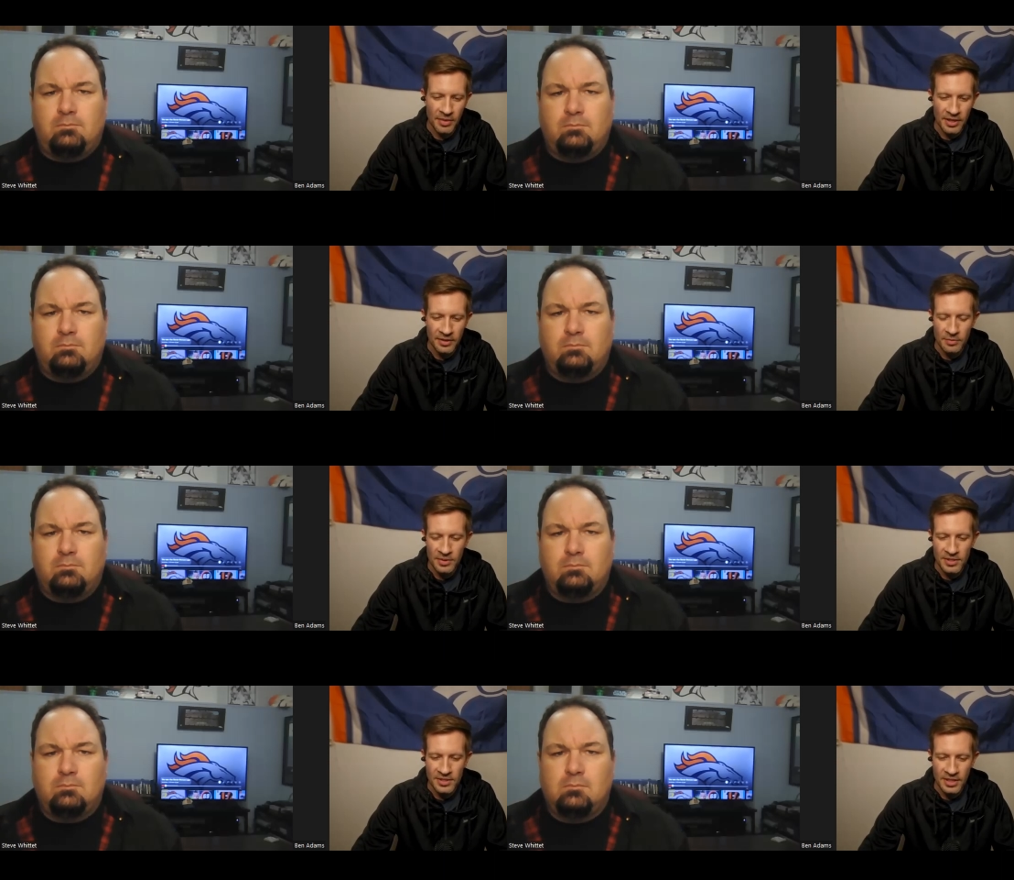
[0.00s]
Speaker 1: made
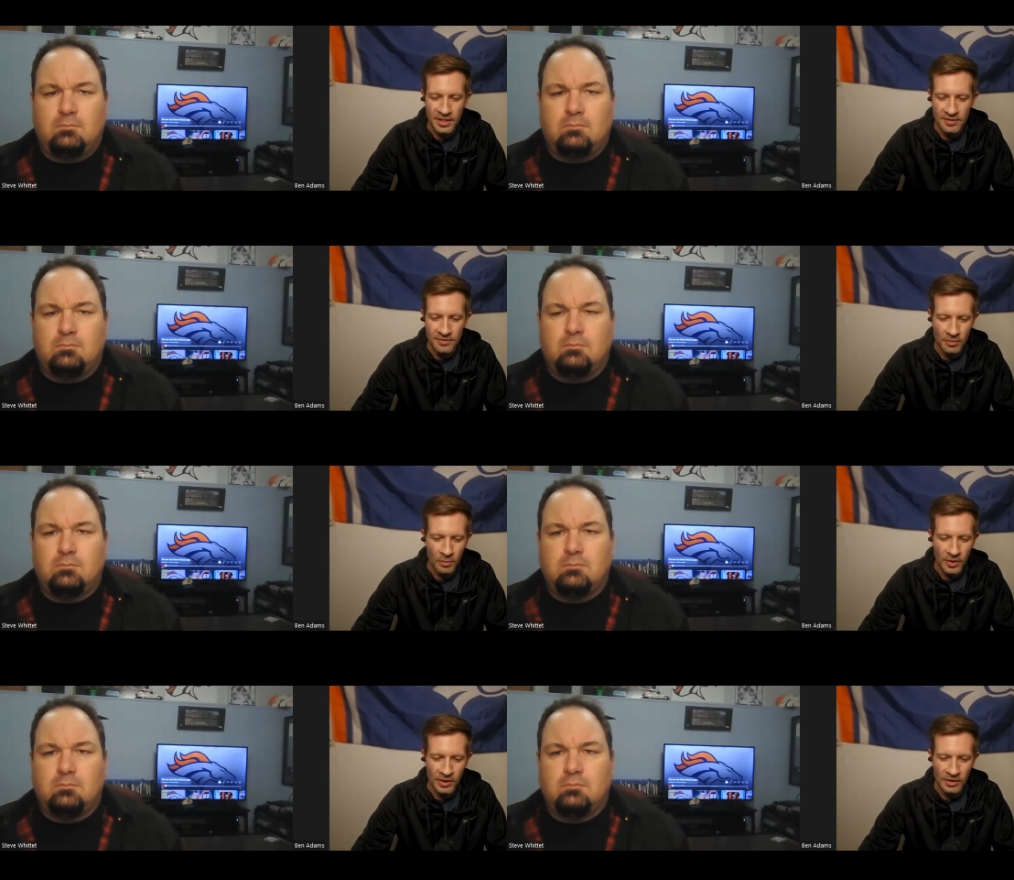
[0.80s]
with the Saints for
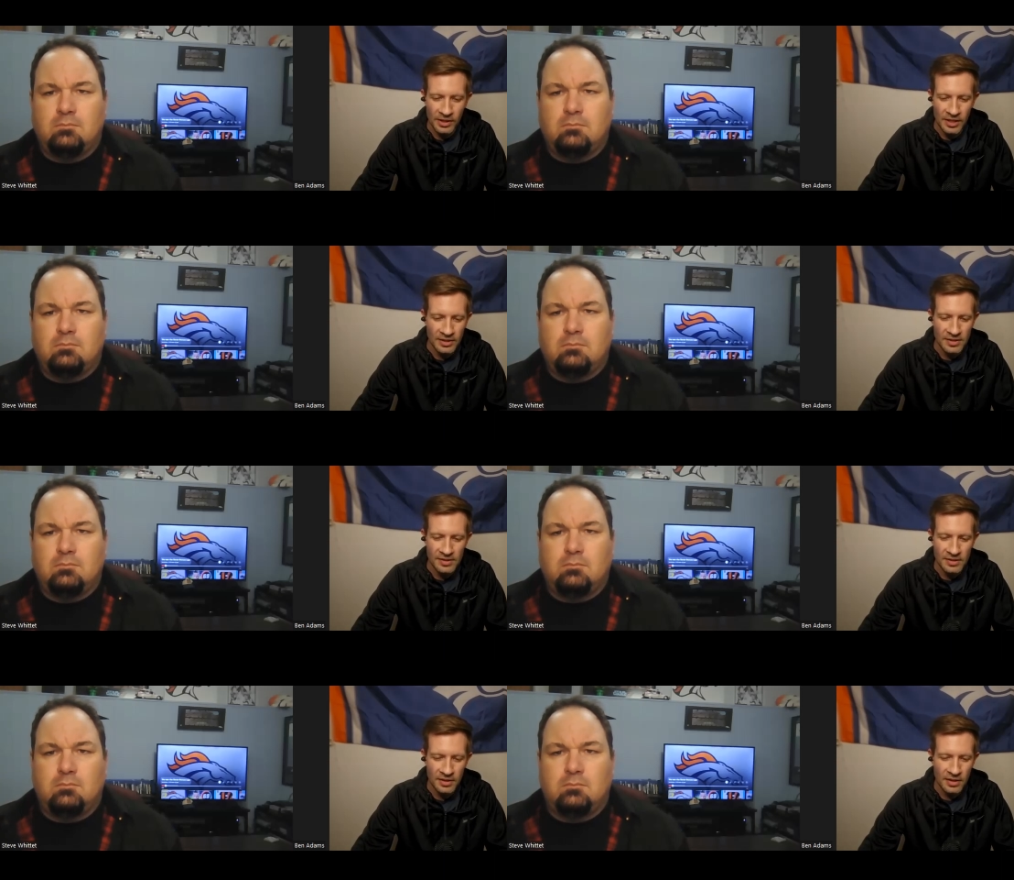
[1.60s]
Wil
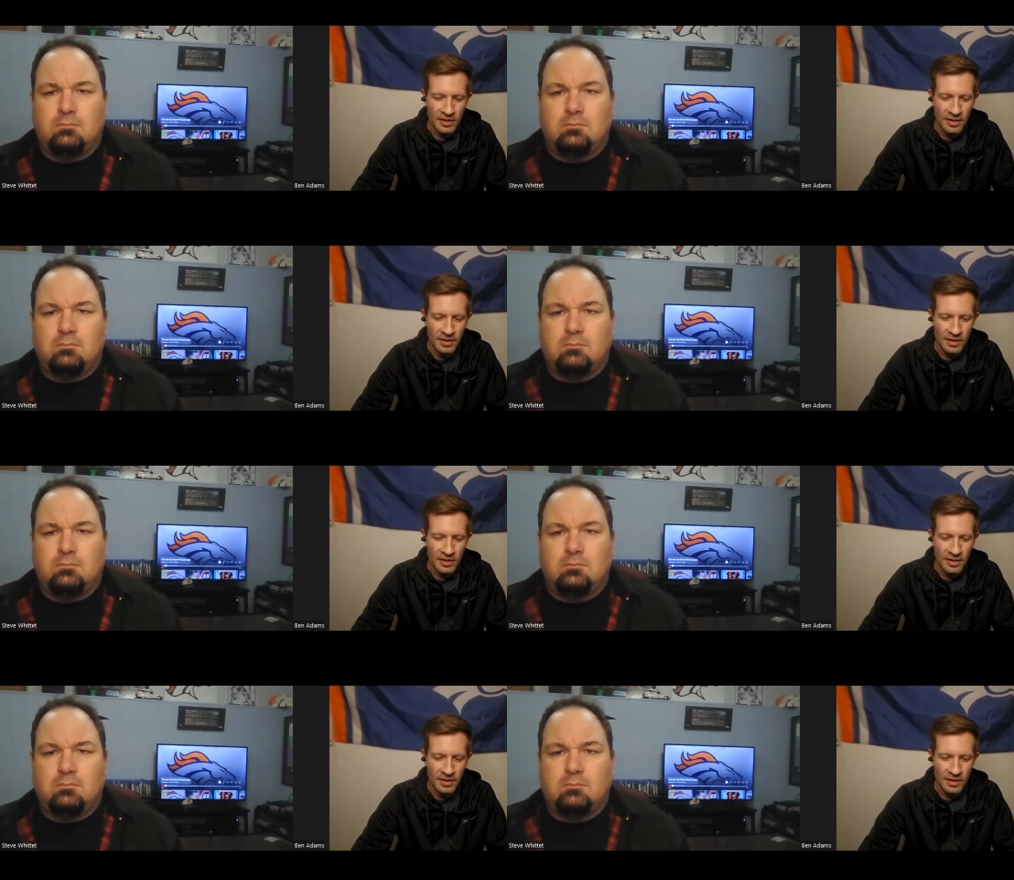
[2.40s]
Lutz.